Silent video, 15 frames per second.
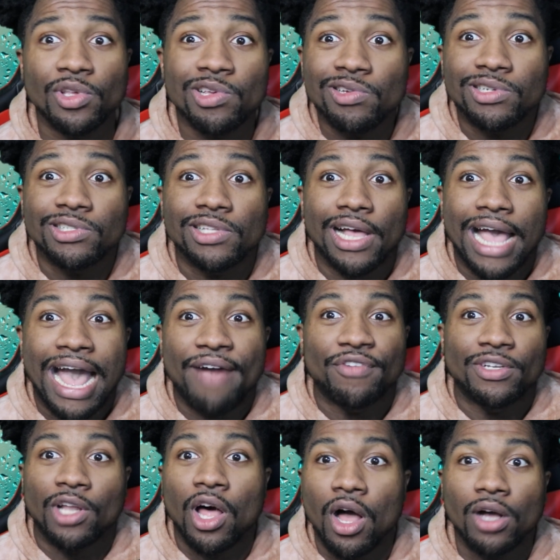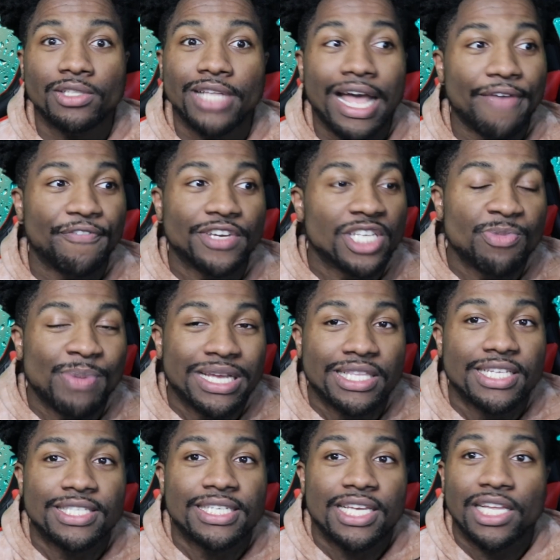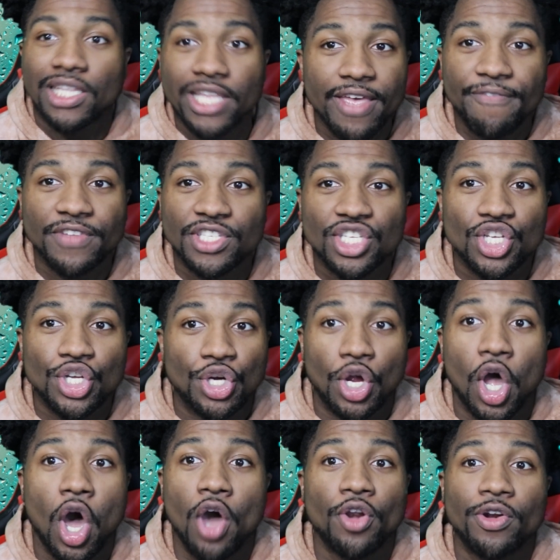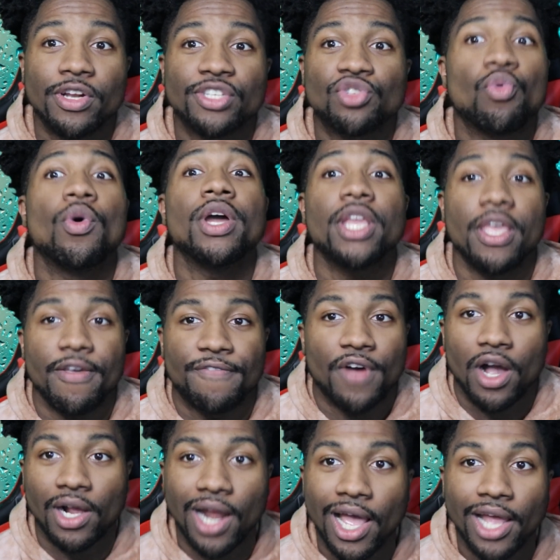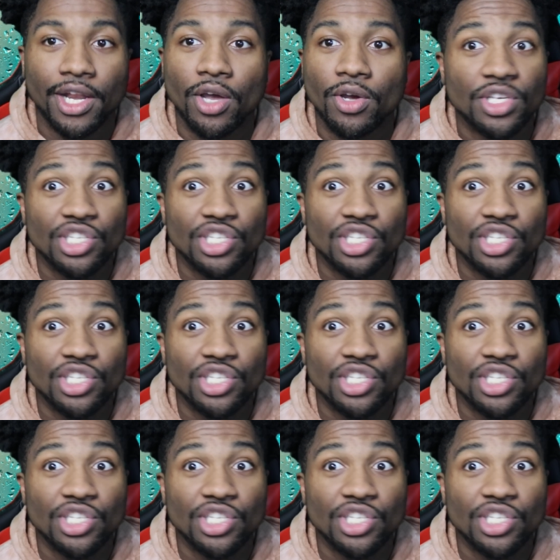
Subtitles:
You could have a long life expectancy and live until you're 120, if all I know.